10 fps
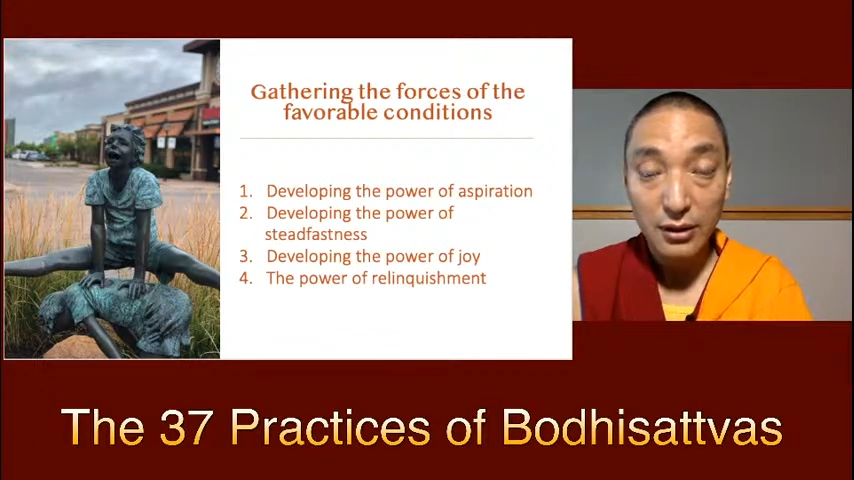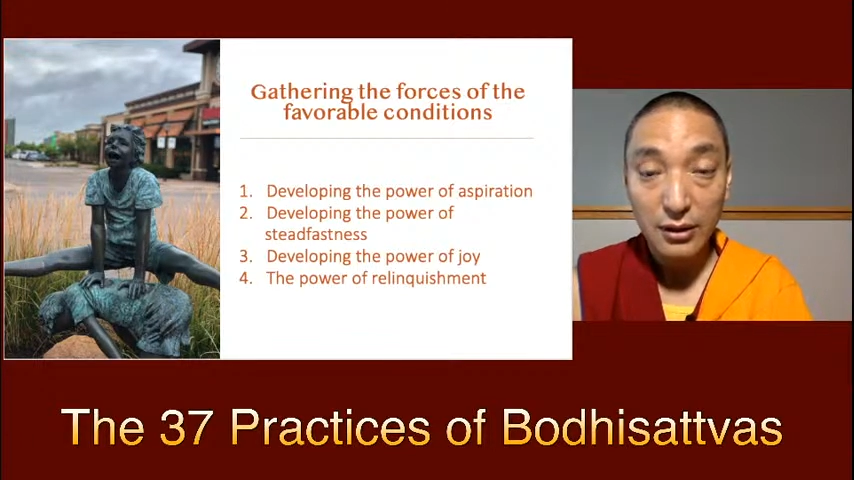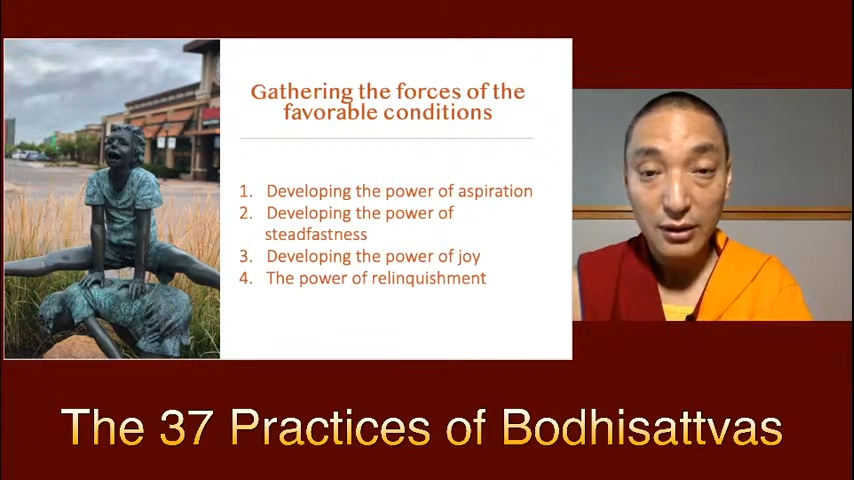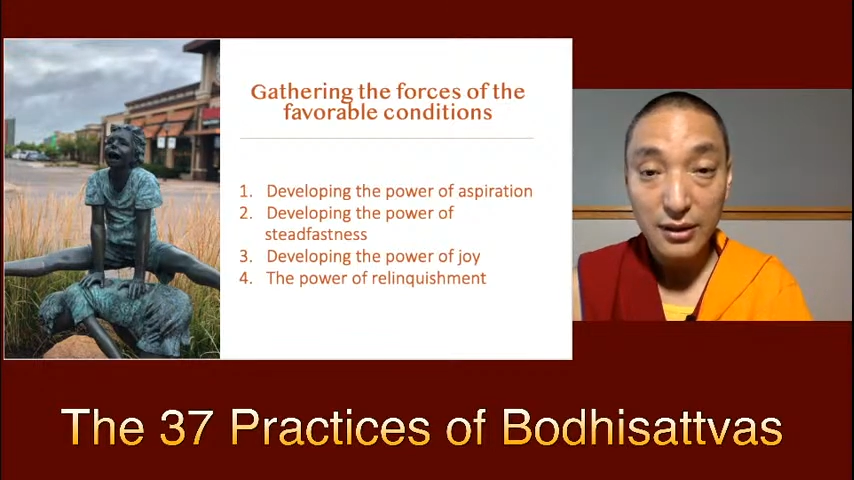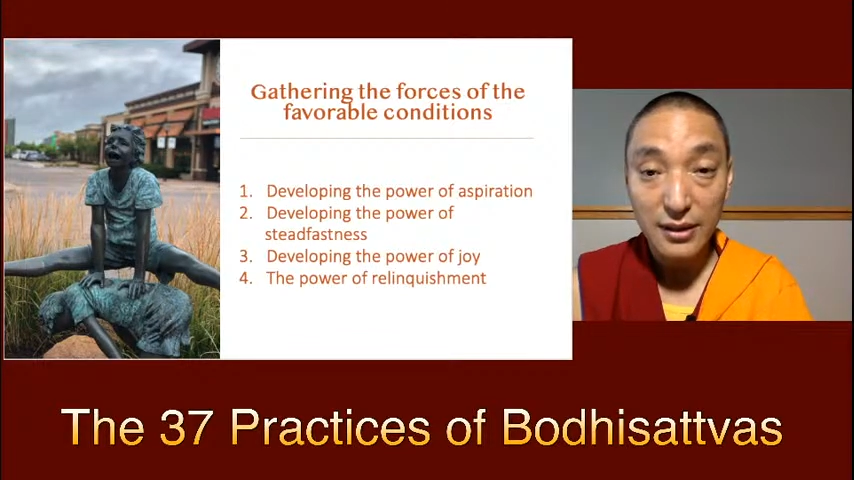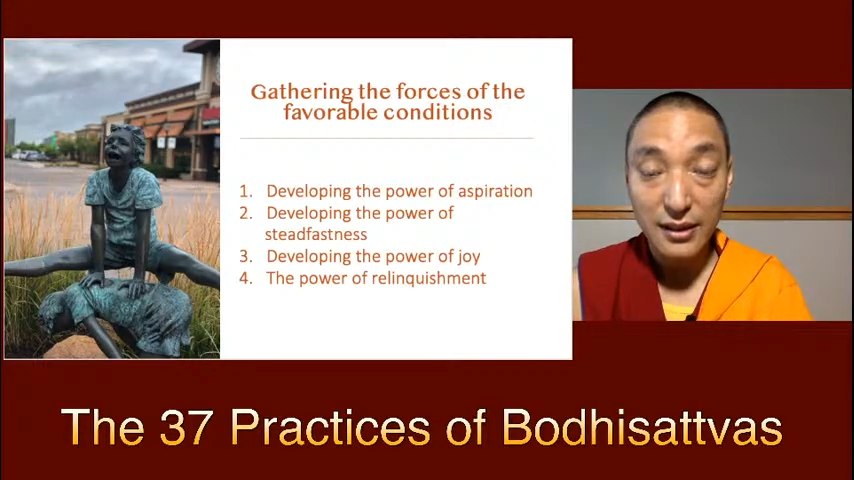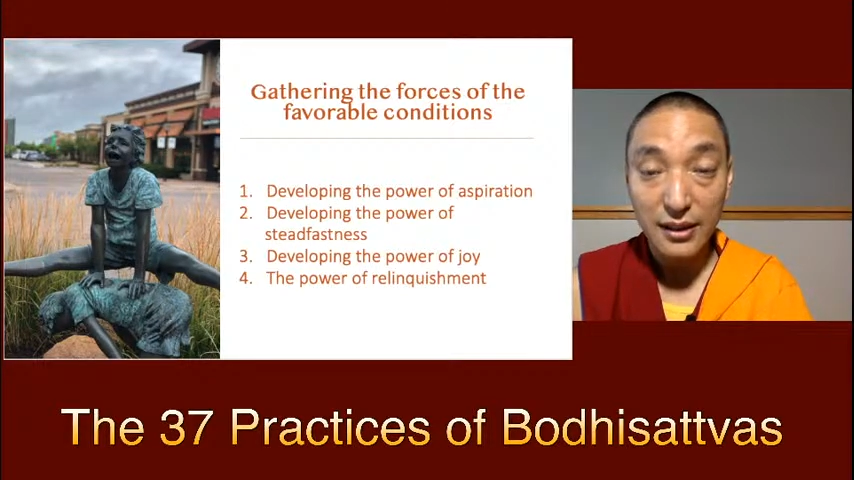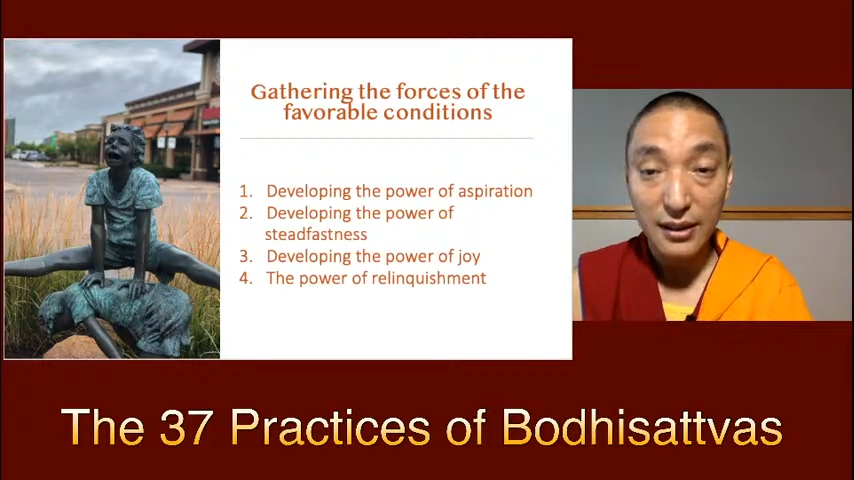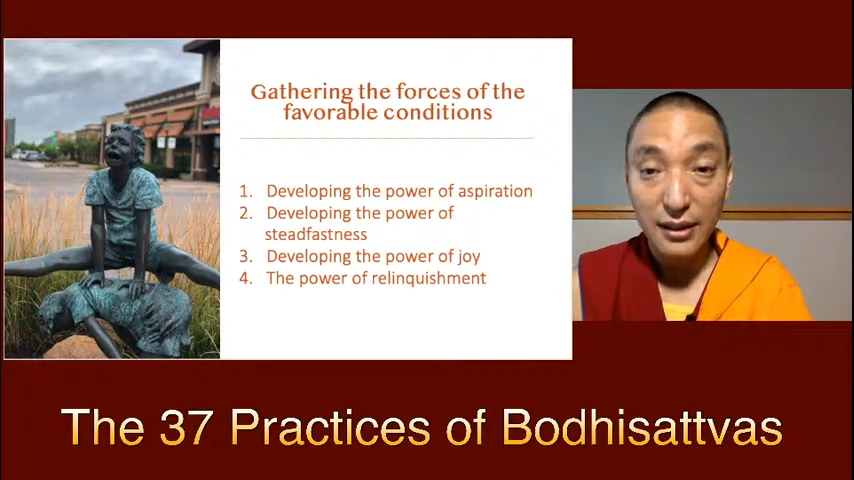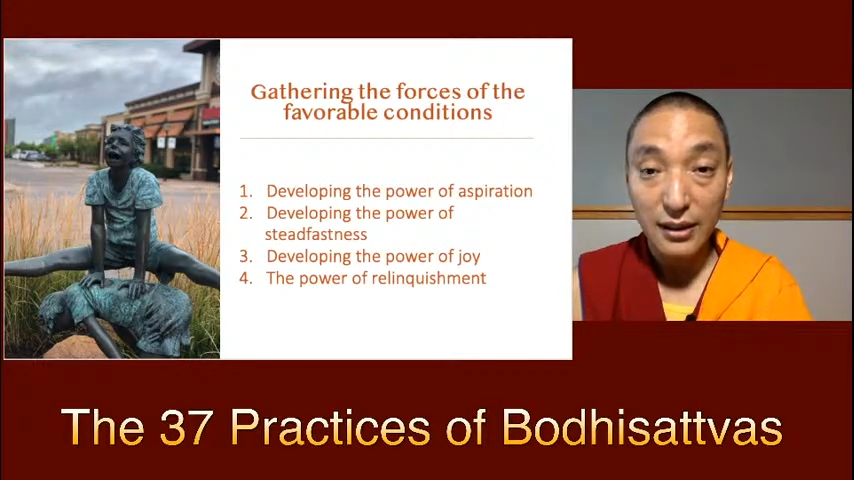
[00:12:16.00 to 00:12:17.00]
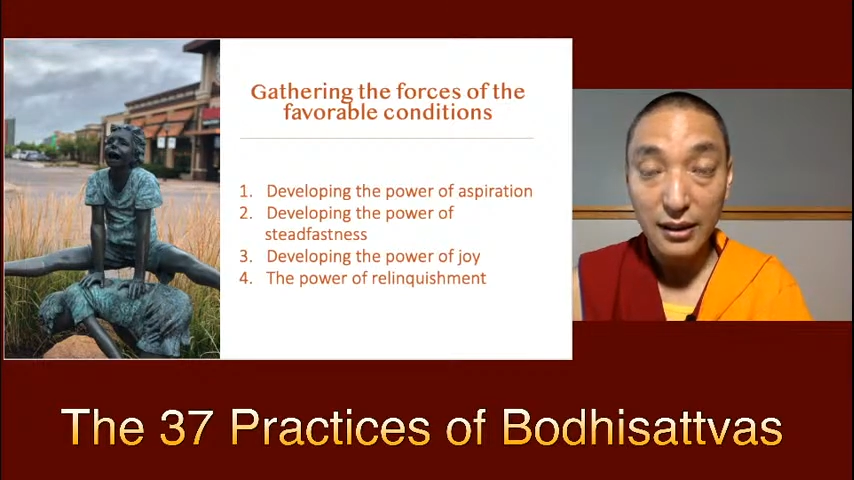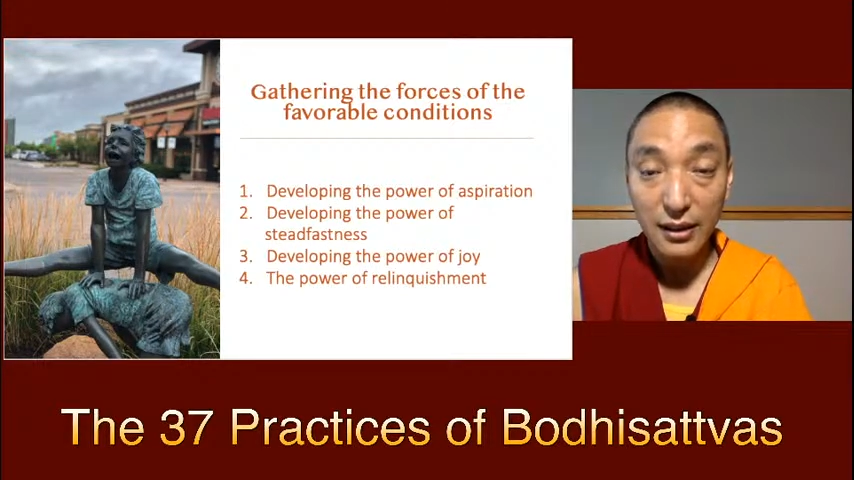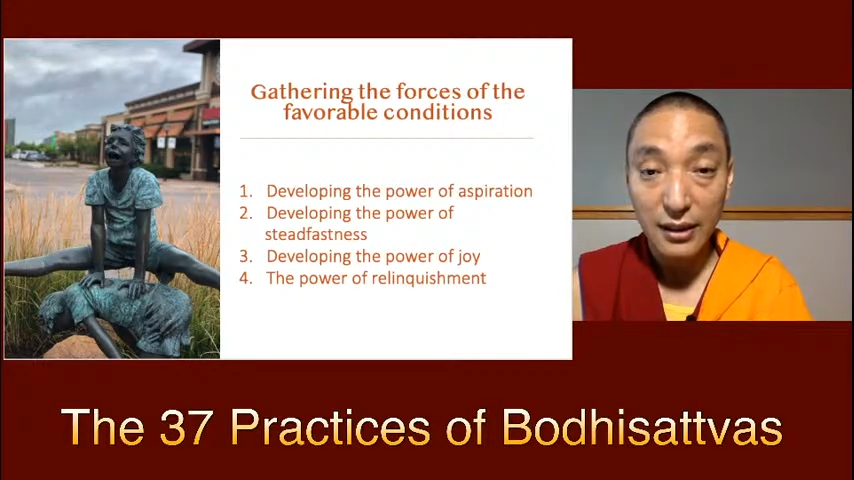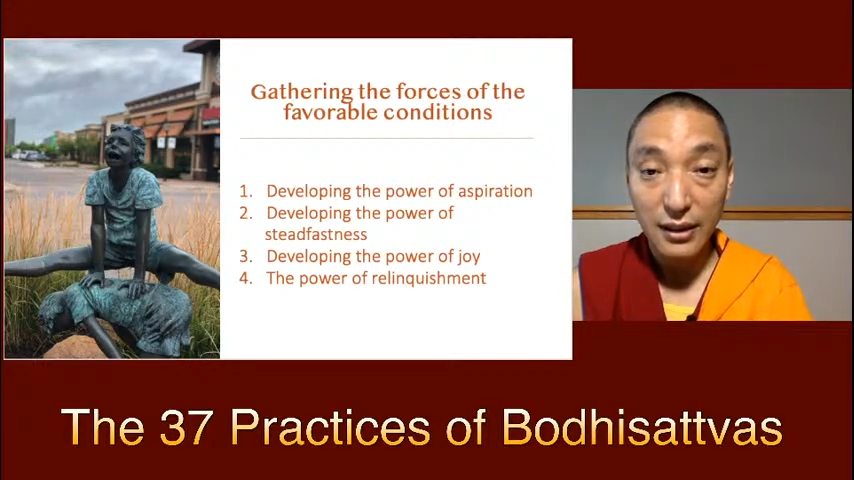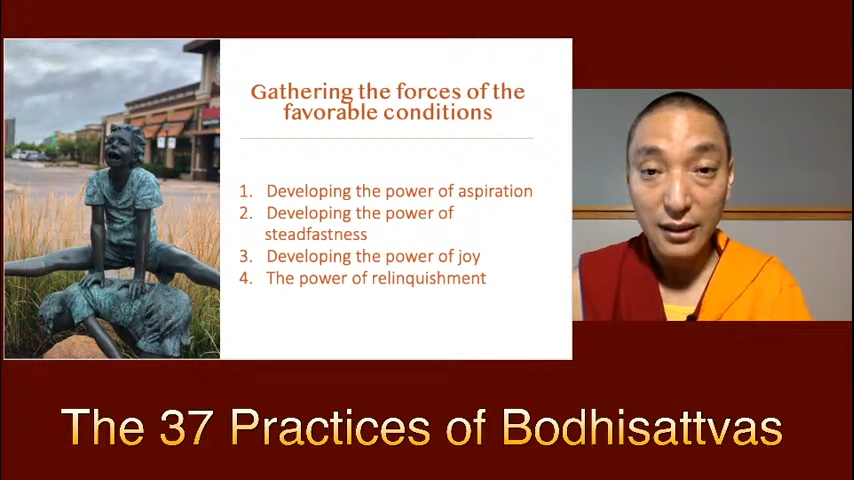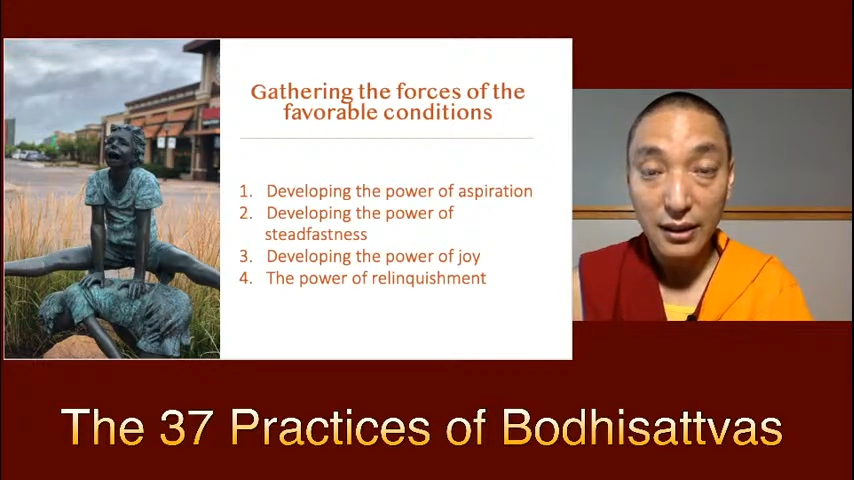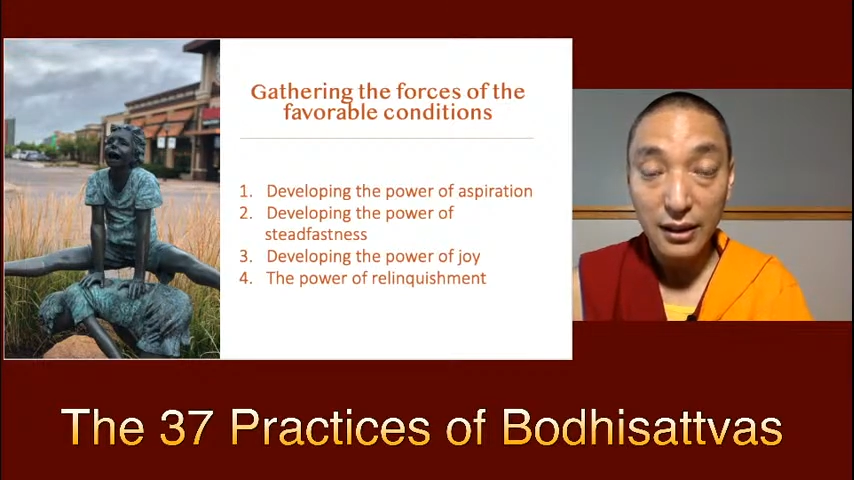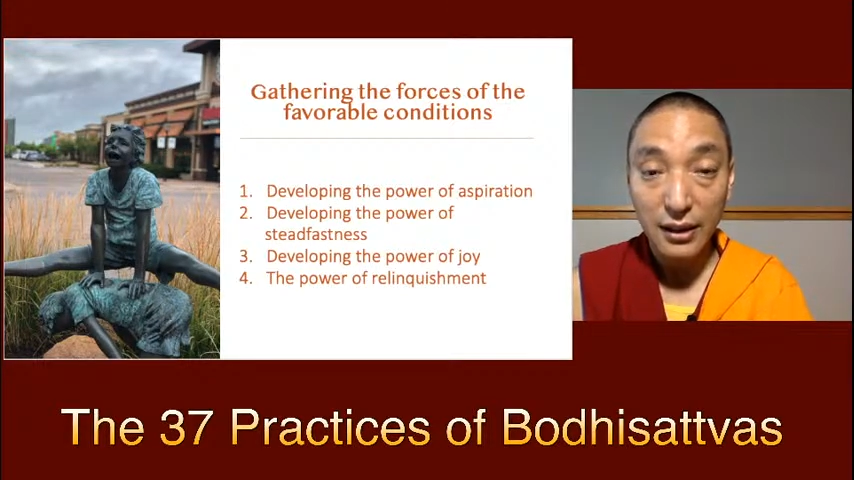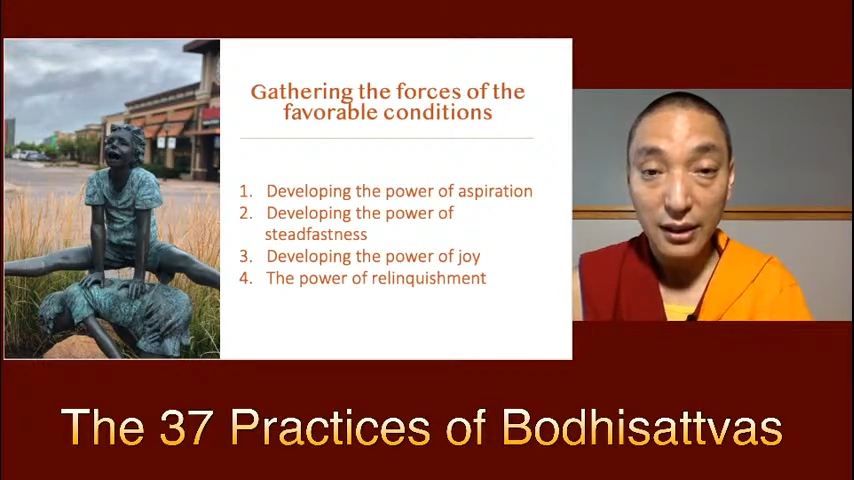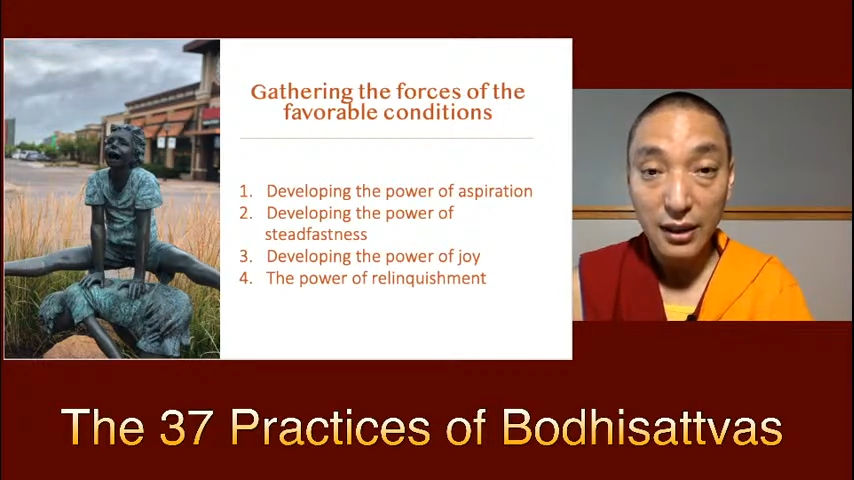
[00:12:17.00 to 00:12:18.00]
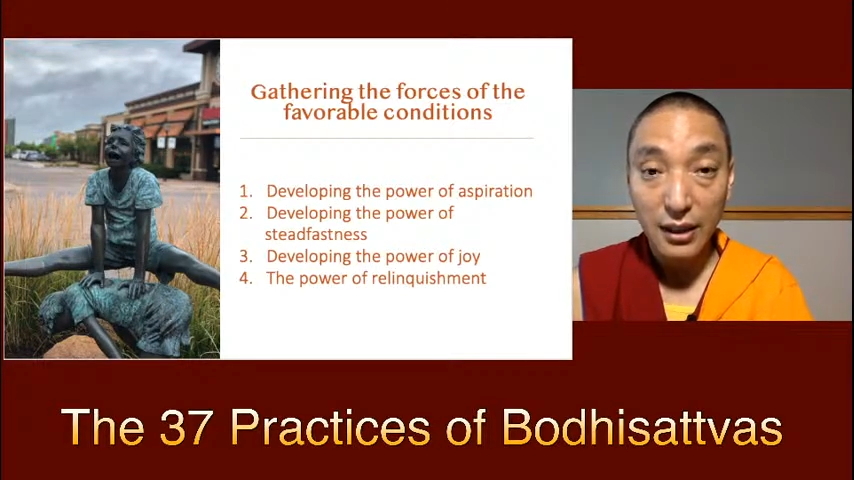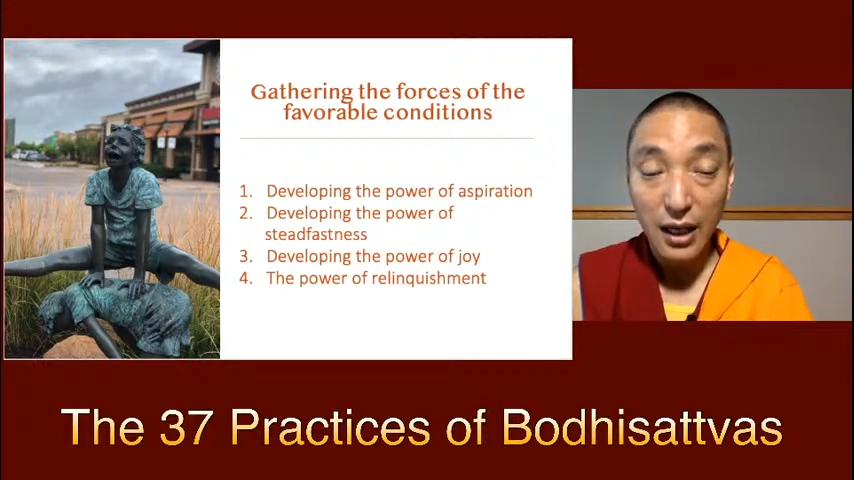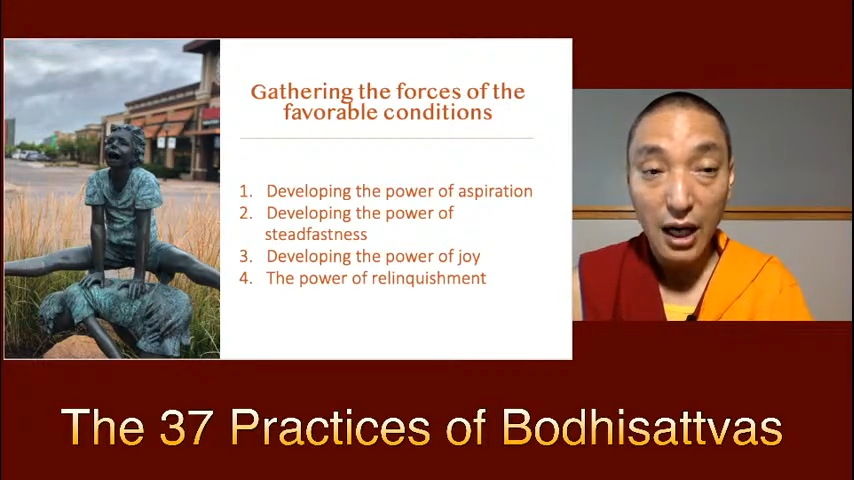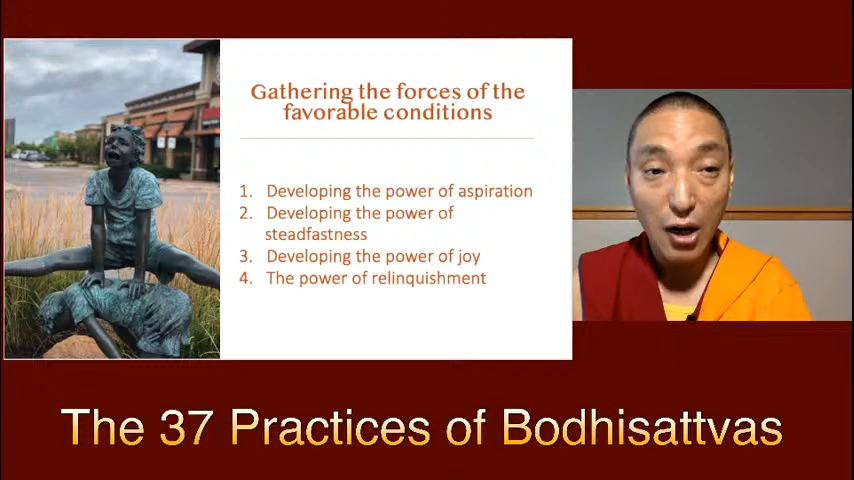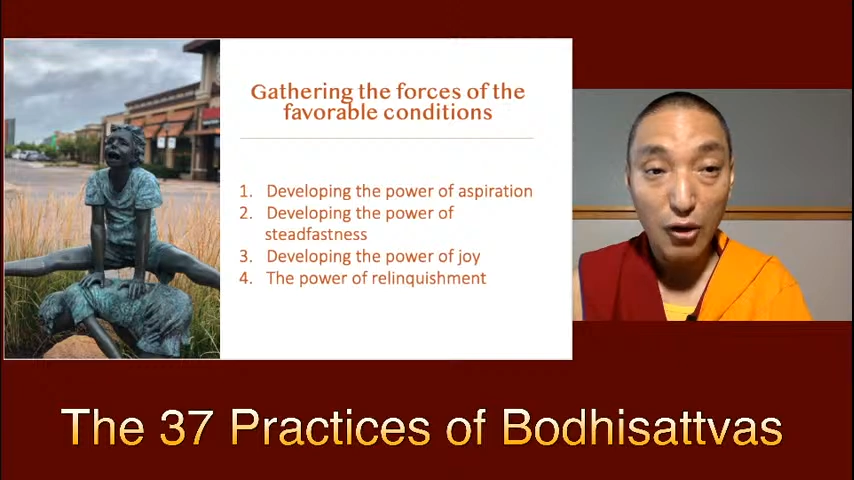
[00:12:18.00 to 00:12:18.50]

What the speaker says: see how